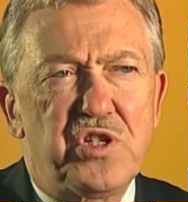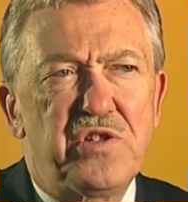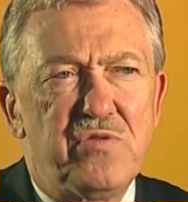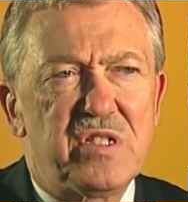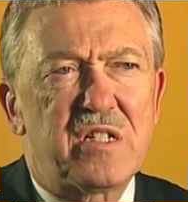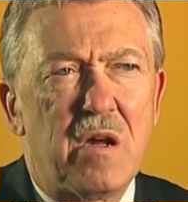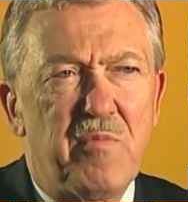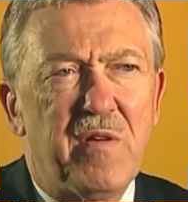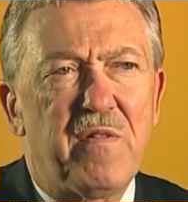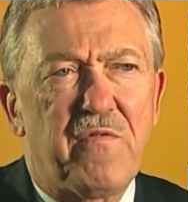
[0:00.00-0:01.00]
students
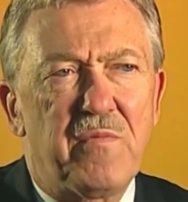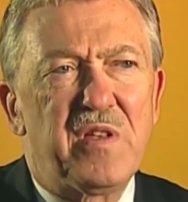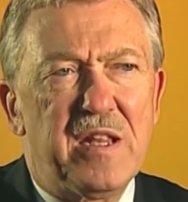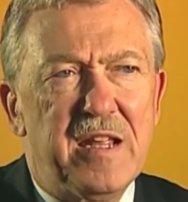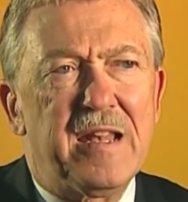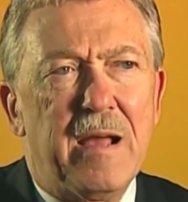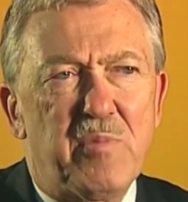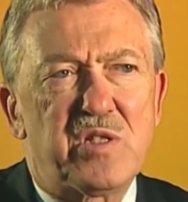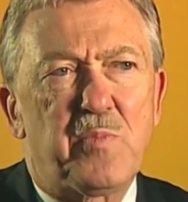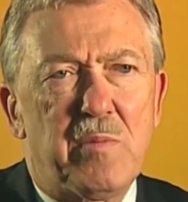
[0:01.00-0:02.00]
coming from the
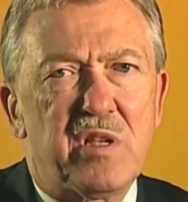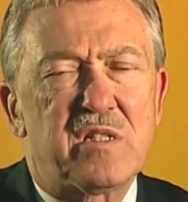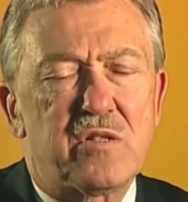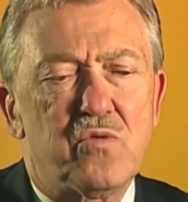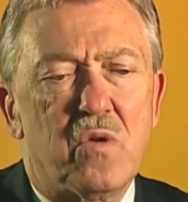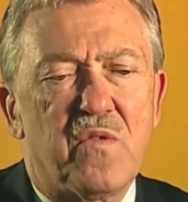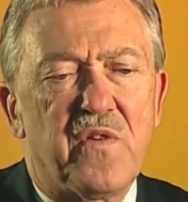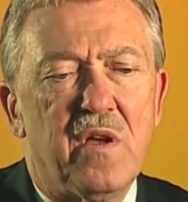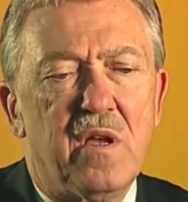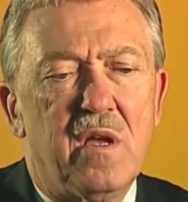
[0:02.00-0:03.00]
Indianapolis Public Schools.